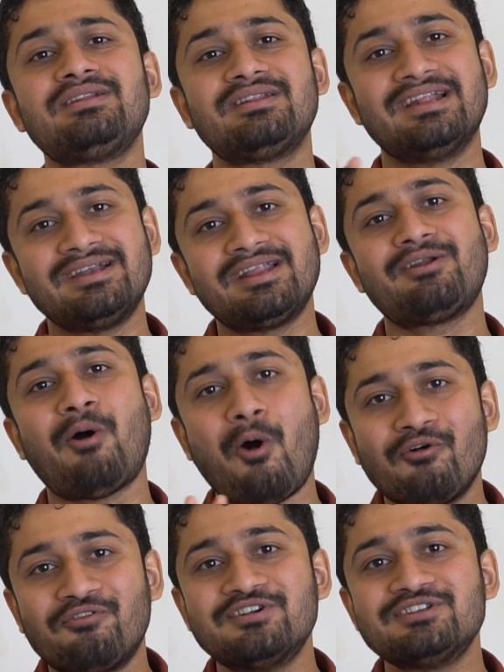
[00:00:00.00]
lender
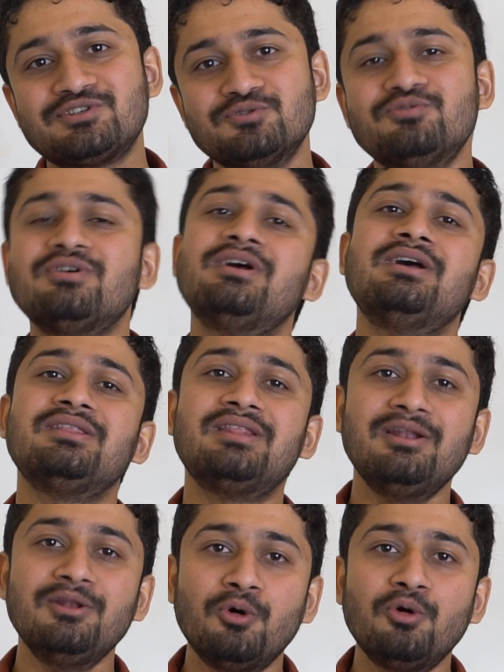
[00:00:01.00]
offers you the
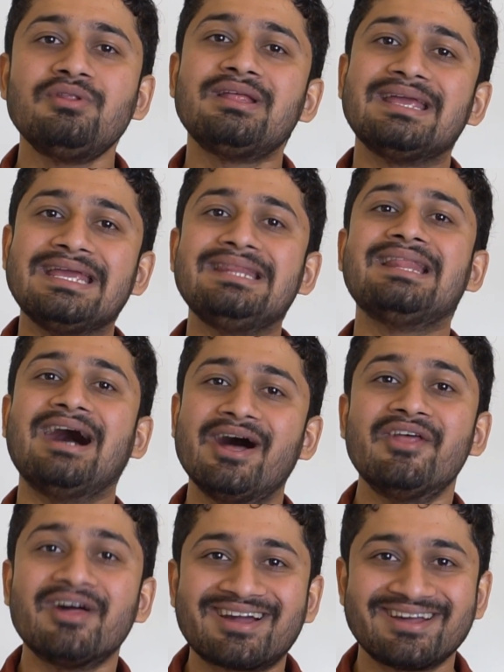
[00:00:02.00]
loan in
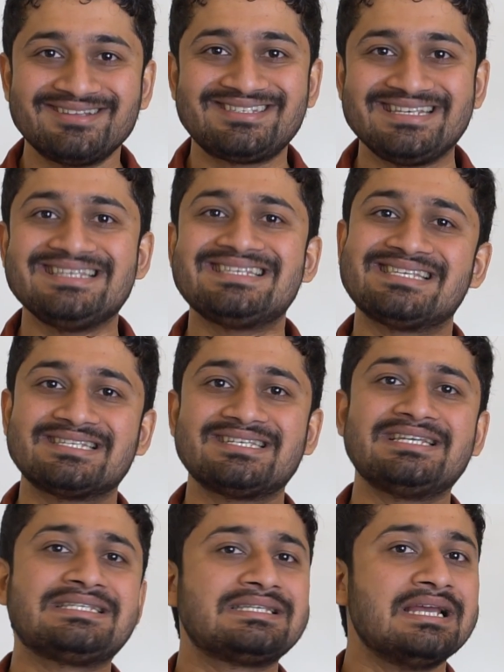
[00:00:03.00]
other currencies such
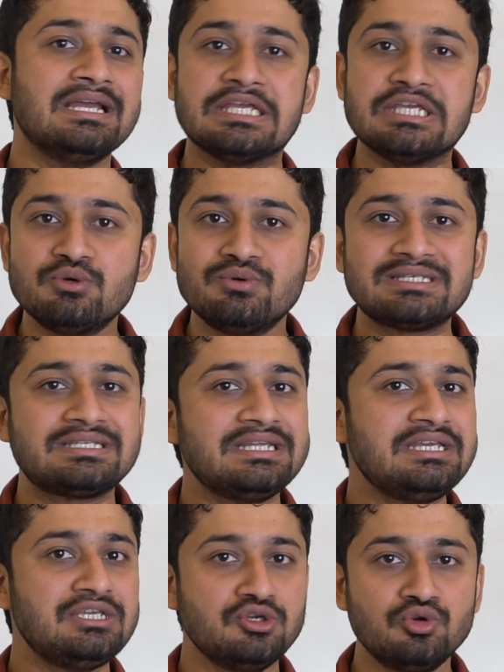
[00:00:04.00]
as
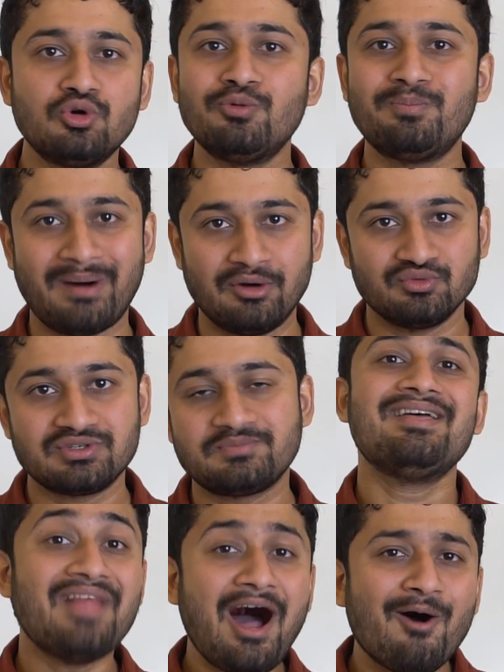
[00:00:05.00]
USD, Euro, Pounds.
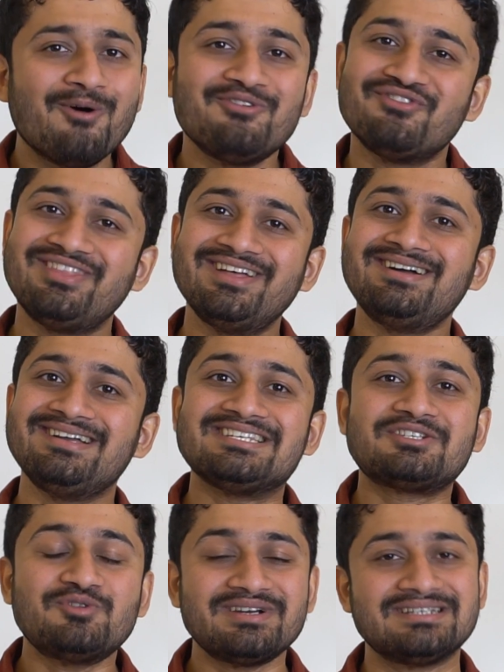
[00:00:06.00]
Now the
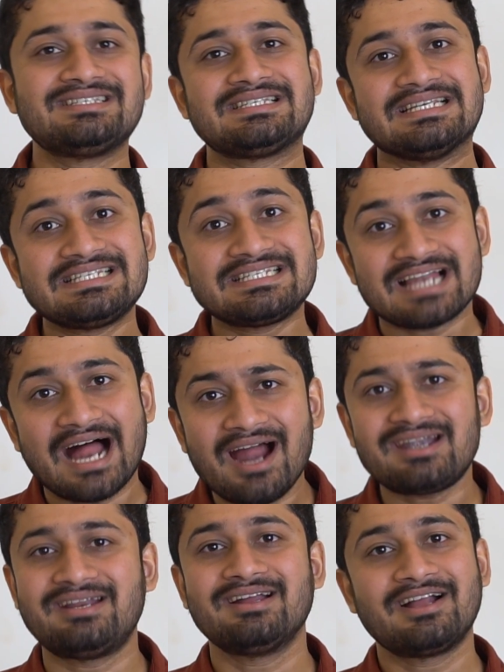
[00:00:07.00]
students
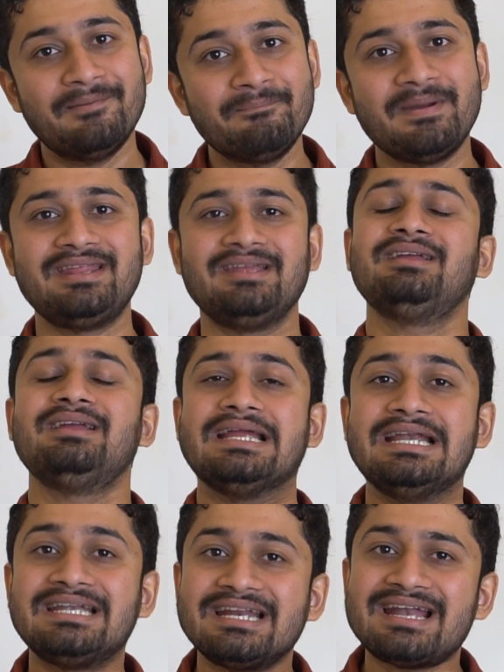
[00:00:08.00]
start comparing
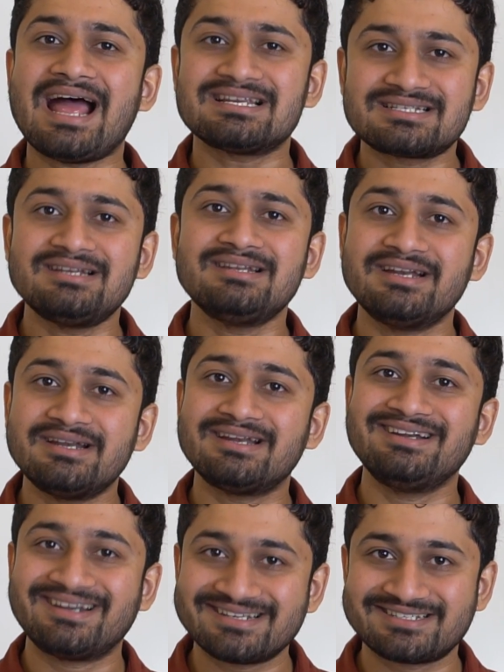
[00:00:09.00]
international lender
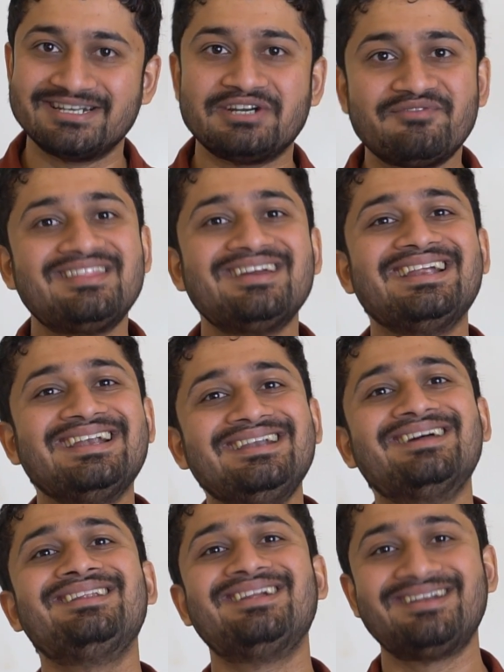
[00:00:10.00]
interest rate with the
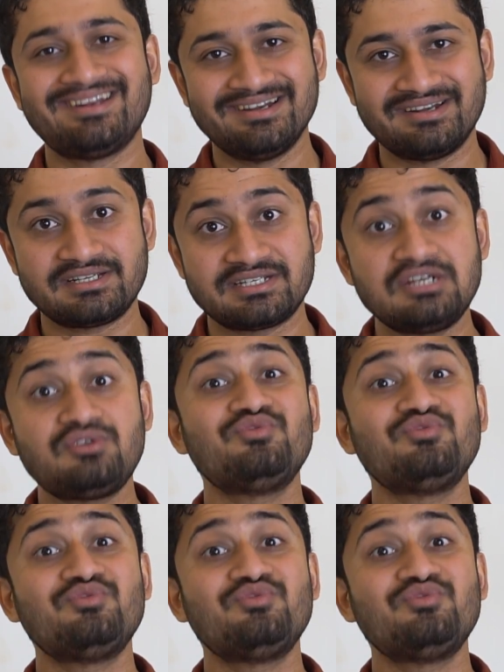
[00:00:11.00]
Indian lender interest rate,